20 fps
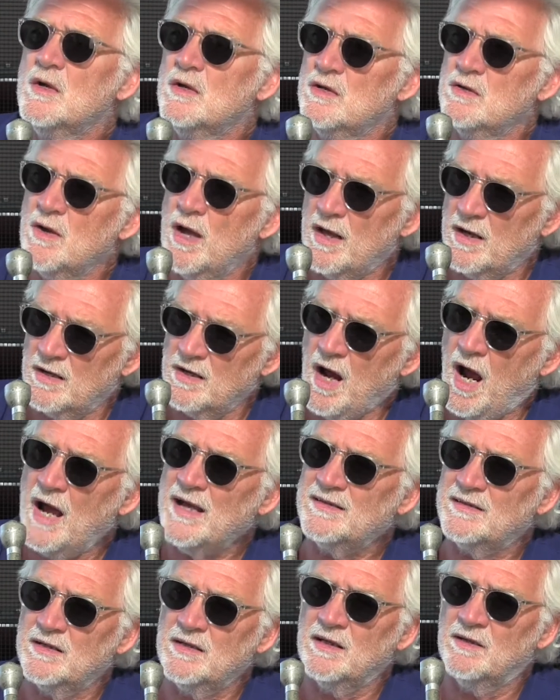you had an
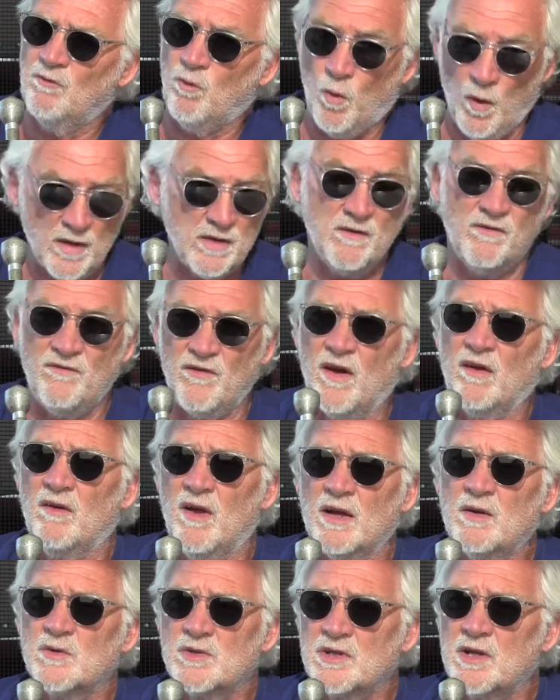idea of what you felt
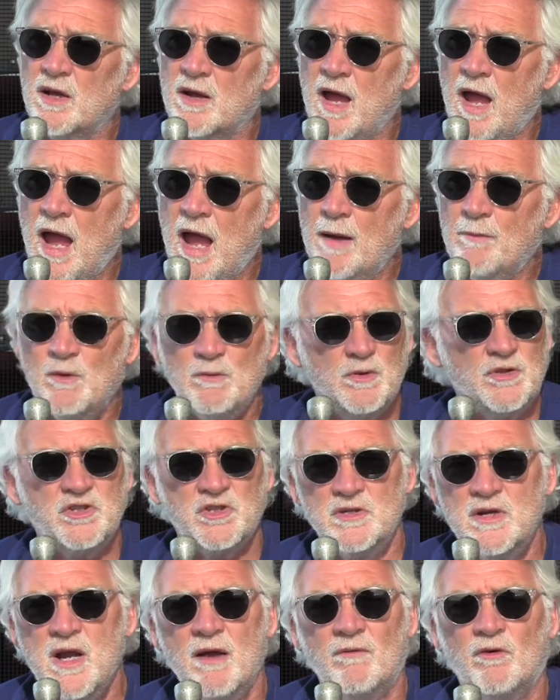like was going to happen,
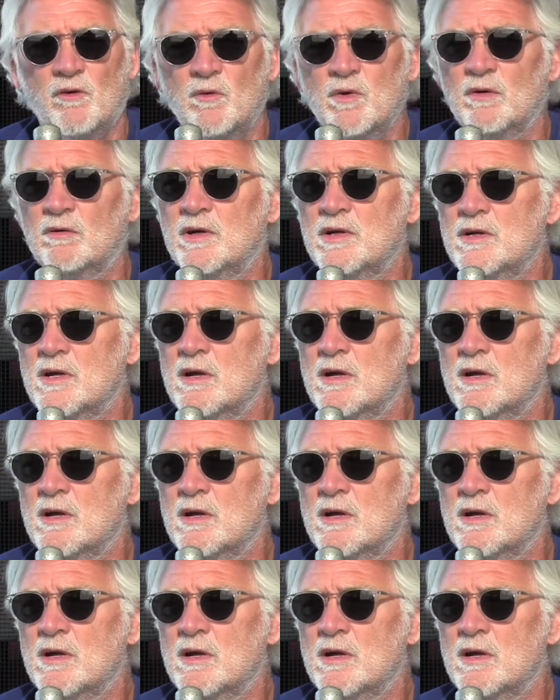but you never really